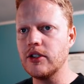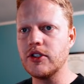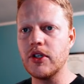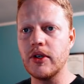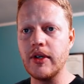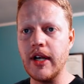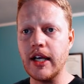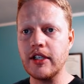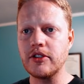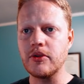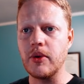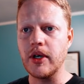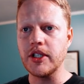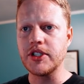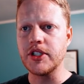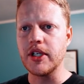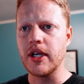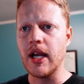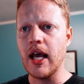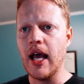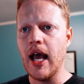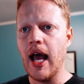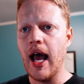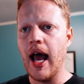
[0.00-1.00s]
So next
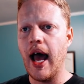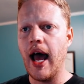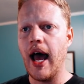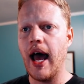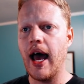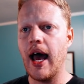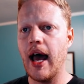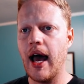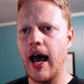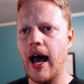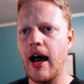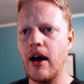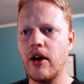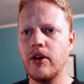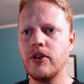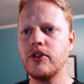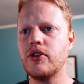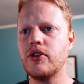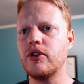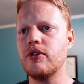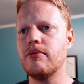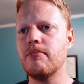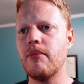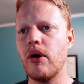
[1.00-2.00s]
question, How
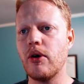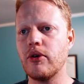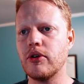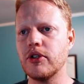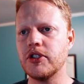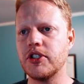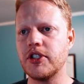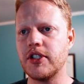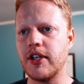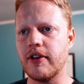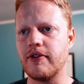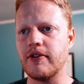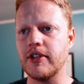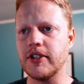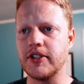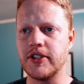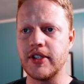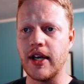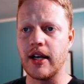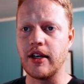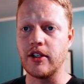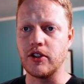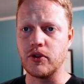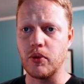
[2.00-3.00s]
do motor stiffness
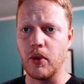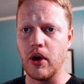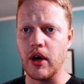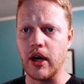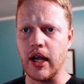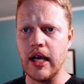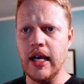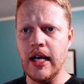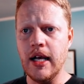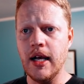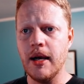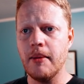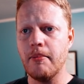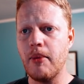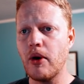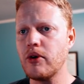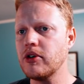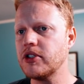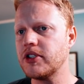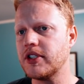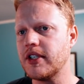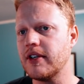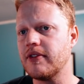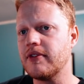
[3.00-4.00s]
settings work?
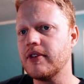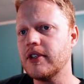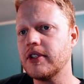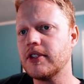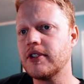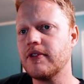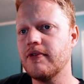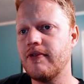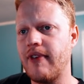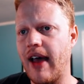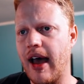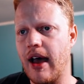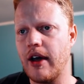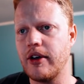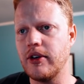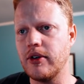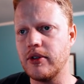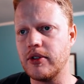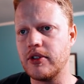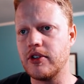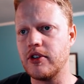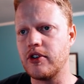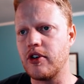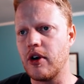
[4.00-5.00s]
Motor stiffness
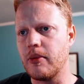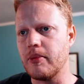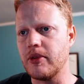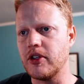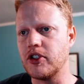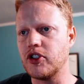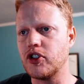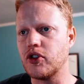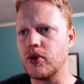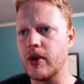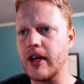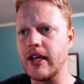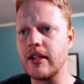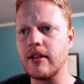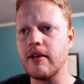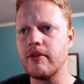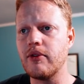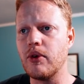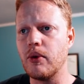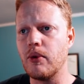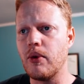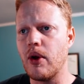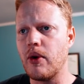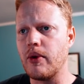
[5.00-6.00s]
values determine the strength
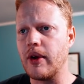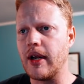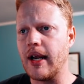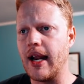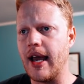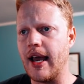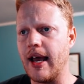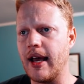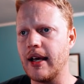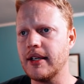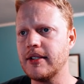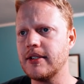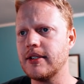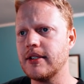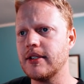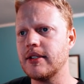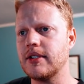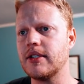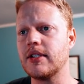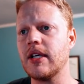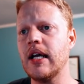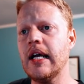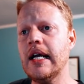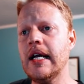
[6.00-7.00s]
of the
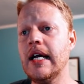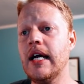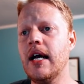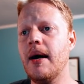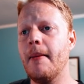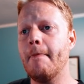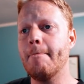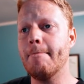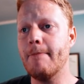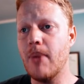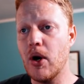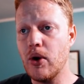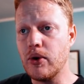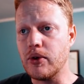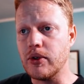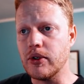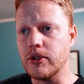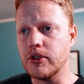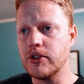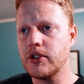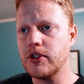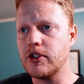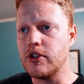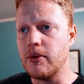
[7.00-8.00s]
Ronin-S's
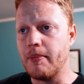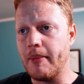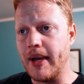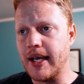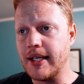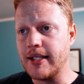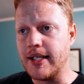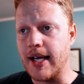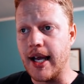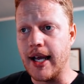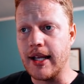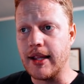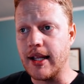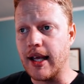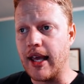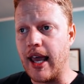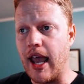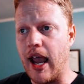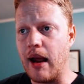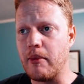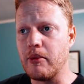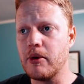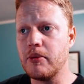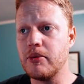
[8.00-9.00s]
motors to maintain the
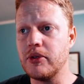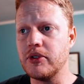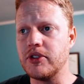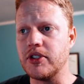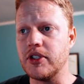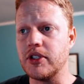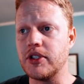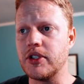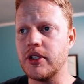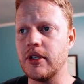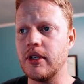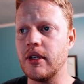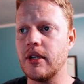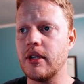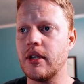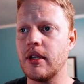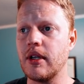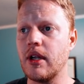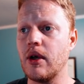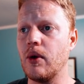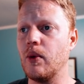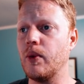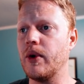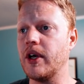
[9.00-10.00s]
camera position,
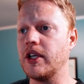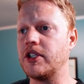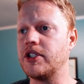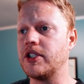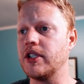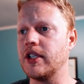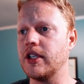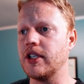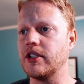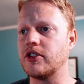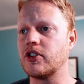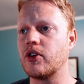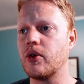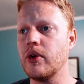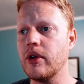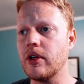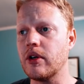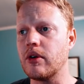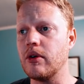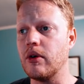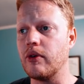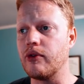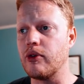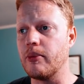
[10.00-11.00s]
which is
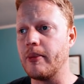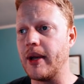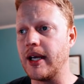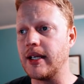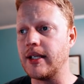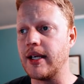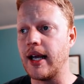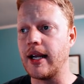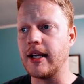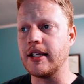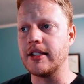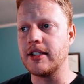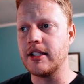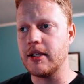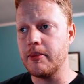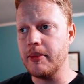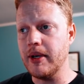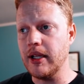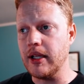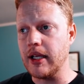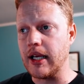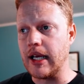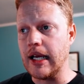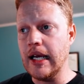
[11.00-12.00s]
critical for maintaining
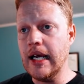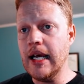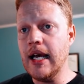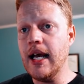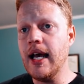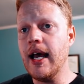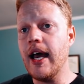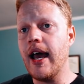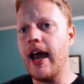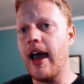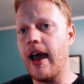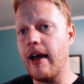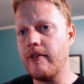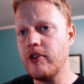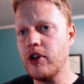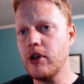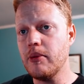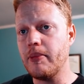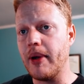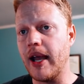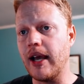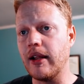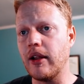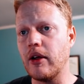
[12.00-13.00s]
stability.
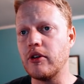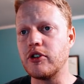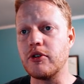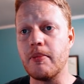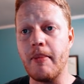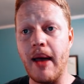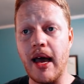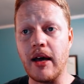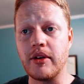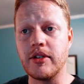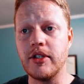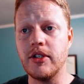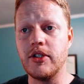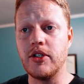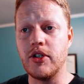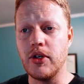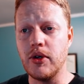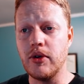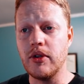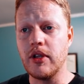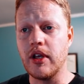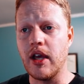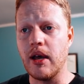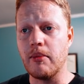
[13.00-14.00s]
Heavier payloads mounted
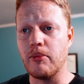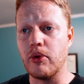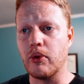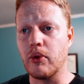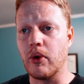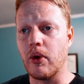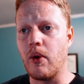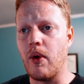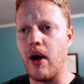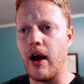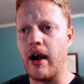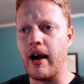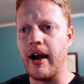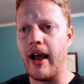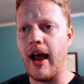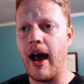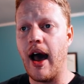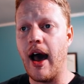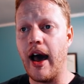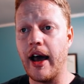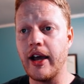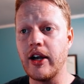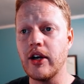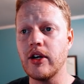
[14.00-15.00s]
to the gimbal require
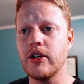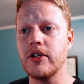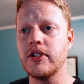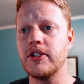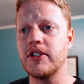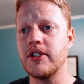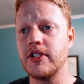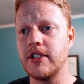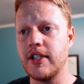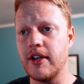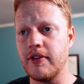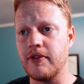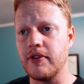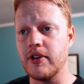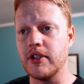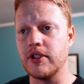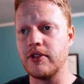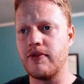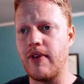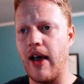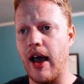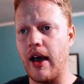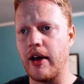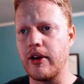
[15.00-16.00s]
higher
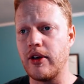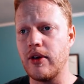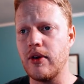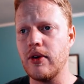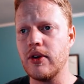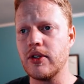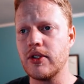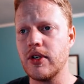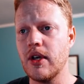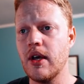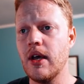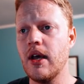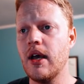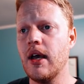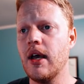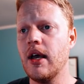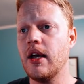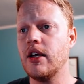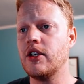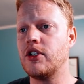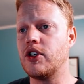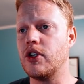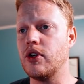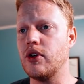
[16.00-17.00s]
stiffness values
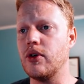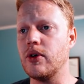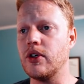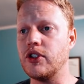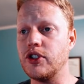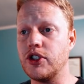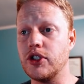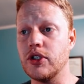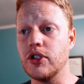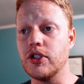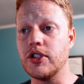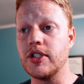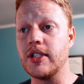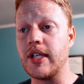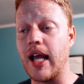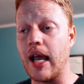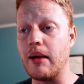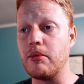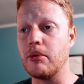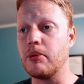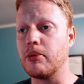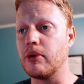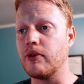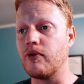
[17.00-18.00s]
to ensure
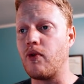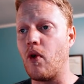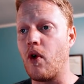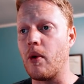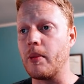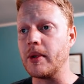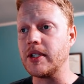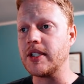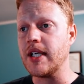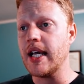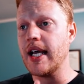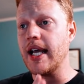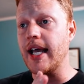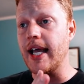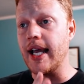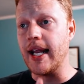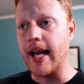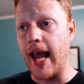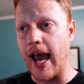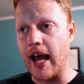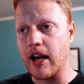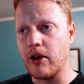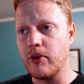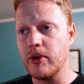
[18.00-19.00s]
stable performance.
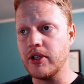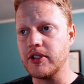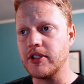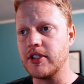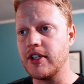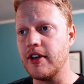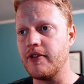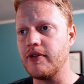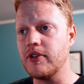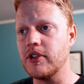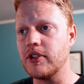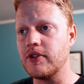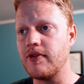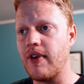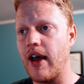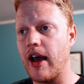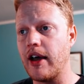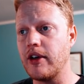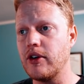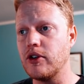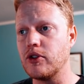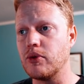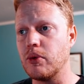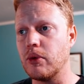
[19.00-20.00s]
Inadequate stiffness
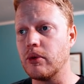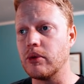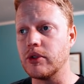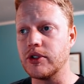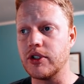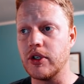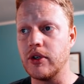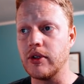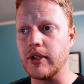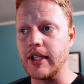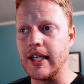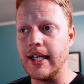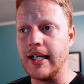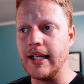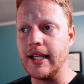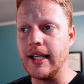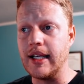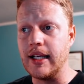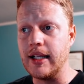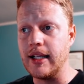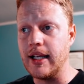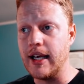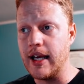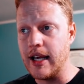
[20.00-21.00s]
values will result in
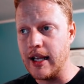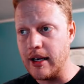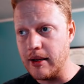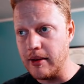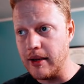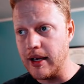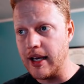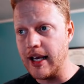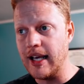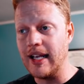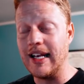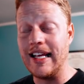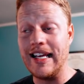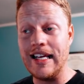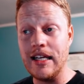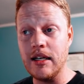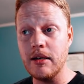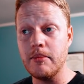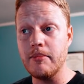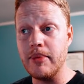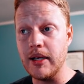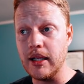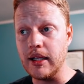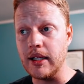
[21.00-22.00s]

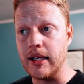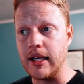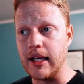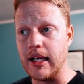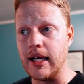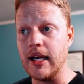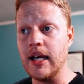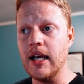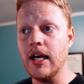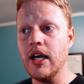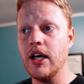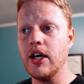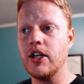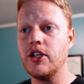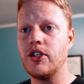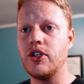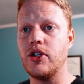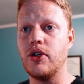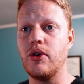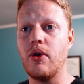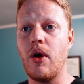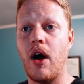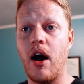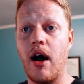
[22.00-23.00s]
inability
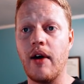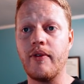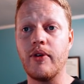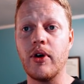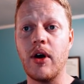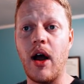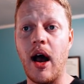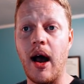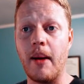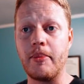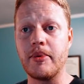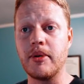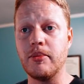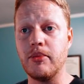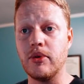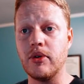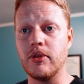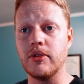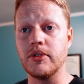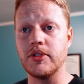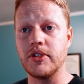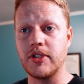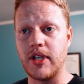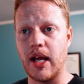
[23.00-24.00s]
to offer
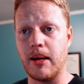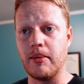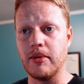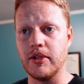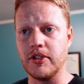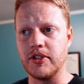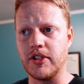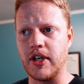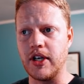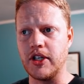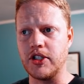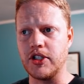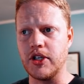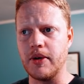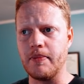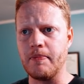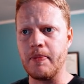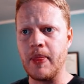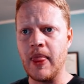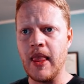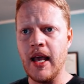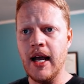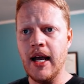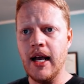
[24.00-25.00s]
optimal
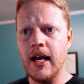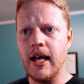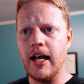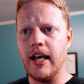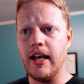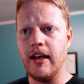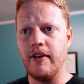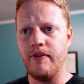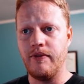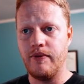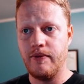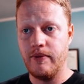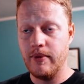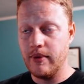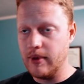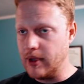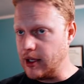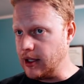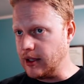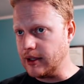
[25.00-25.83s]
stabilization. If